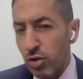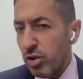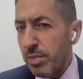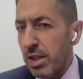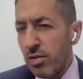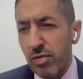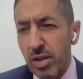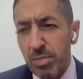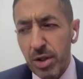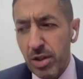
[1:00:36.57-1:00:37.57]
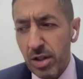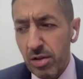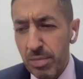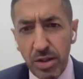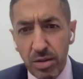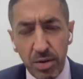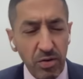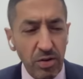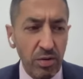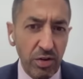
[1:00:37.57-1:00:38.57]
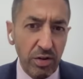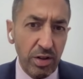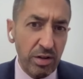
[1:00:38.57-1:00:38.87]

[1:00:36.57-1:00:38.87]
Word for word: And social media is a very particular medium, as you know.